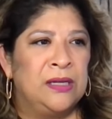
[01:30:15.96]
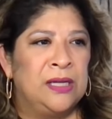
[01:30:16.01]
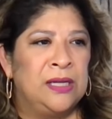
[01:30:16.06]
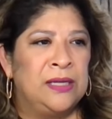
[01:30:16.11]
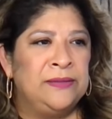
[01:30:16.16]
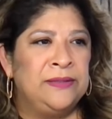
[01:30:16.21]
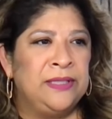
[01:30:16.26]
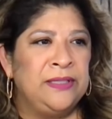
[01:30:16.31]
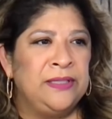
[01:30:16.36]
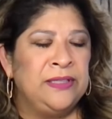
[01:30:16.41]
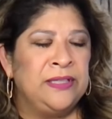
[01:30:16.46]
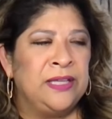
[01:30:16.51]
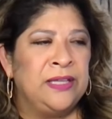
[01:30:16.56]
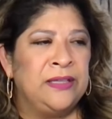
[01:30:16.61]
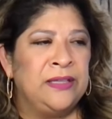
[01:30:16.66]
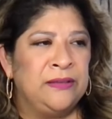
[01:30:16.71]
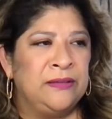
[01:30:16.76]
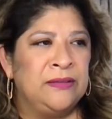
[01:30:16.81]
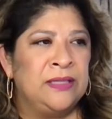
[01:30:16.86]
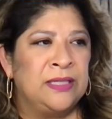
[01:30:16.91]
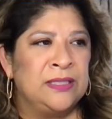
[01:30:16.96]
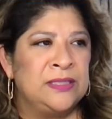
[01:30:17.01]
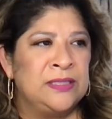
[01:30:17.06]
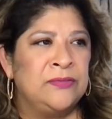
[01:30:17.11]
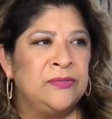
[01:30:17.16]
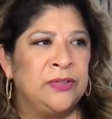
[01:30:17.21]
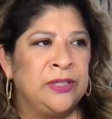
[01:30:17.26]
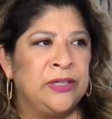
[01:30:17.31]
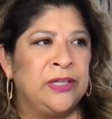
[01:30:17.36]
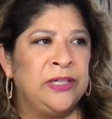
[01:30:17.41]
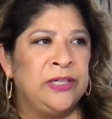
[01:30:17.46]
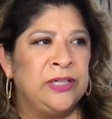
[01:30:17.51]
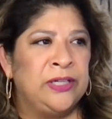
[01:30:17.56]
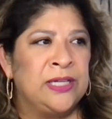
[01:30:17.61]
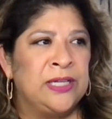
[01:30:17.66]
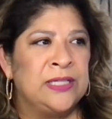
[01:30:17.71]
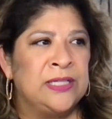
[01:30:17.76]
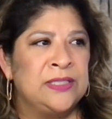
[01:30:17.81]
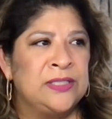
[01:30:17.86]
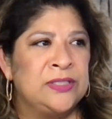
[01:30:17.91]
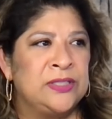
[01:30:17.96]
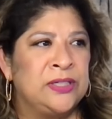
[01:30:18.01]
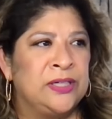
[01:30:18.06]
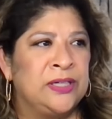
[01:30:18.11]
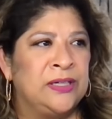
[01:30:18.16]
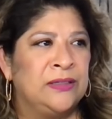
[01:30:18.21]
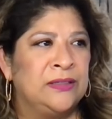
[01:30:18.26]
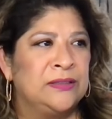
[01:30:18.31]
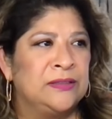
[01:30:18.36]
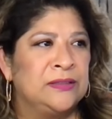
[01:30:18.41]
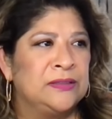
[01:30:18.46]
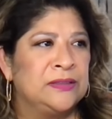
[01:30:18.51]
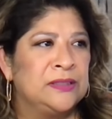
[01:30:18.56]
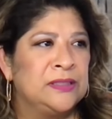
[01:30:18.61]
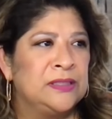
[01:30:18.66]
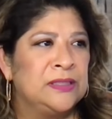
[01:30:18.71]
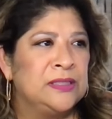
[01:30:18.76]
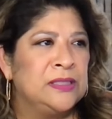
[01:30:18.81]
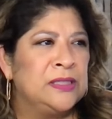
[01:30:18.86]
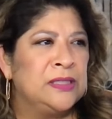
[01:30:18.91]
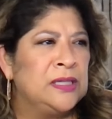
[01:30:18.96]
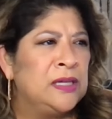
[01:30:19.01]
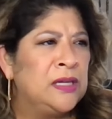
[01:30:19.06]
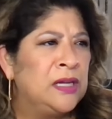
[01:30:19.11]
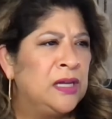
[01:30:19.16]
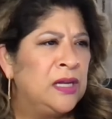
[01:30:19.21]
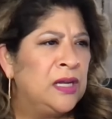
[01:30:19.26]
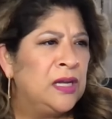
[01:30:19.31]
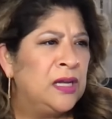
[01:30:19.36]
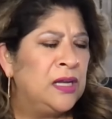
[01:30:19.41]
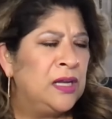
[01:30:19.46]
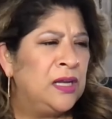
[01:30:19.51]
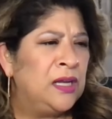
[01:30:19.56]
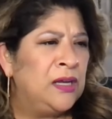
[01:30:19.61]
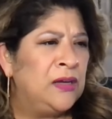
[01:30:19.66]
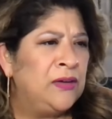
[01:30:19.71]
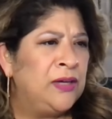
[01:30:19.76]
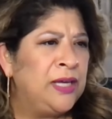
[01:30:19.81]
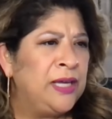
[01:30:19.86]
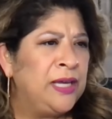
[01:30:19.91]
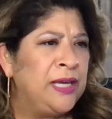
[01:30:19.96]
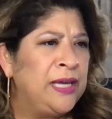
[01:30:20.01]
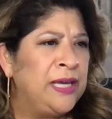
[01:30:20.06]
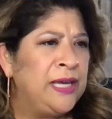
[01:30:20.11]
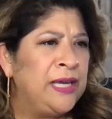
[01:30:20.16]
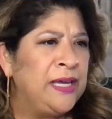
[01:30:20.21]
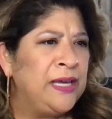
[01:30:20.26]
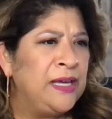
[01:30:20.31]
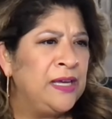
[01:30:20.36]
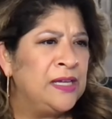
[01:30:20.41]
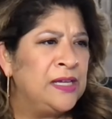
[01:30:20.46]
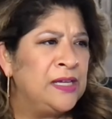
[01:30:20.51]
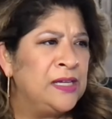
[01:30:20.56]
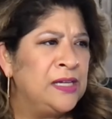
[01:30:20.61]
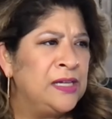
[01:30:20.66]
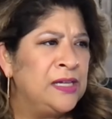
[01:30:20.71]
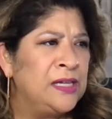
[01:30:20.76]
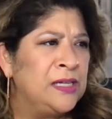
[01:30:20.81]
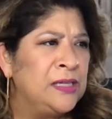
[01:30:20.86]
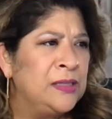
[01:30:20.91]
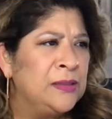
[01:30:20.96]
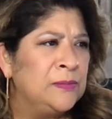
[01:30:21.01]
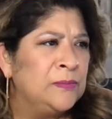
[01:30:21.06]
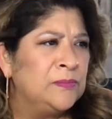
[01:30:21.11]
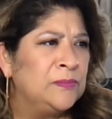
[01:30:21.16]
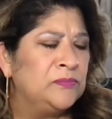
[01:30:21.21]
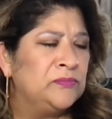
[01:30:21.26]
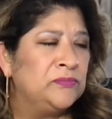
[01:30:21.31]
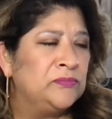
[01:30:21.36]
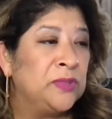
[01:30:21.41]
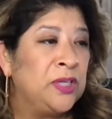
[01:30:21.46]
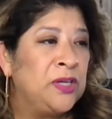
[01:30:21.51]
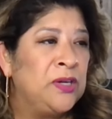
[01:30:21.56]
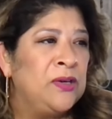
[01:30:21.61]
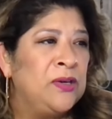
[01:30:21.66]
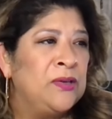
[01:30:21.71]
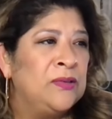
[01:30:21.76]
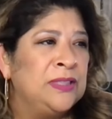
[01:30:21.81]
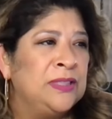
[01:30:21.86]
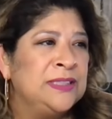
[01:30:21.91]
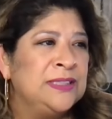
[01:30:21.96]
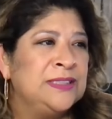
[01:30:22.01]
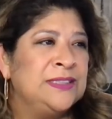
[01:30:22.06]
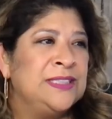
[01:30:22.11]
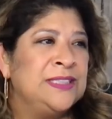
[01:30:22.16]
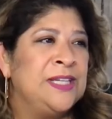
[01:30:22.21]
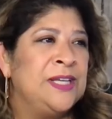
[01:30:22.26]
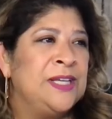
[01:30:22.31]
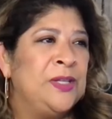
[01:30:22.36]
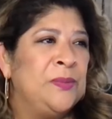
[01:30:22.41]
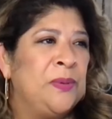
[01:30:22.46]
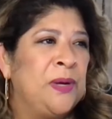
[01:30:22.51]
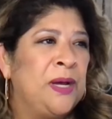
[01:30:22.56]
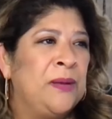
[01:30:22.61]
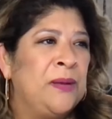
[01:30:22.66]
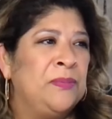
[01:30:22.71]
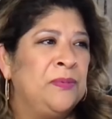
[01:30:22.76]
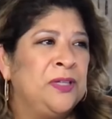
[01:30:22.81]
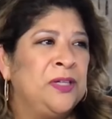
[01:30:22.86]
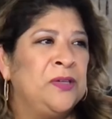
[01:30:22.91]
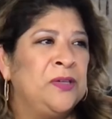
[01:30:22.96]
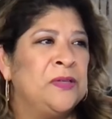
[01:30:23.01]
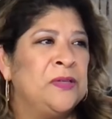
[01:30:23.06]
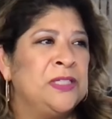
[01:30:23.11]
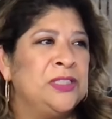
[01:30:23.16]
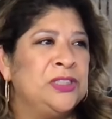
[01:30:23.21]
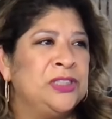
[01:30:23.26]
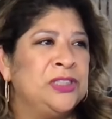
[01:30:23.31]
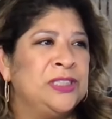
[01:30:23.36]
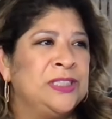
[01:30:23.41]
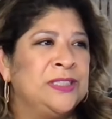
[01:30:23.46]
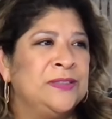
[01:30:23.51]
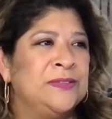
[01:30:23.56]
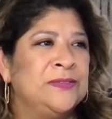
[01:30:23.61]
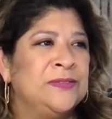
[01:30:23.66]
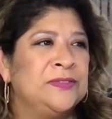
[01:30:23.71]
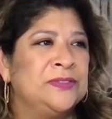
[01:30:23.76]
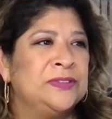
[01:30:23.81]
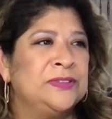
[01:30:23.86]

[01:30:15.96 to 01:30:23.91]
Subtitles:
I think that's a very good answer. Okay. Oh, this is another popular question.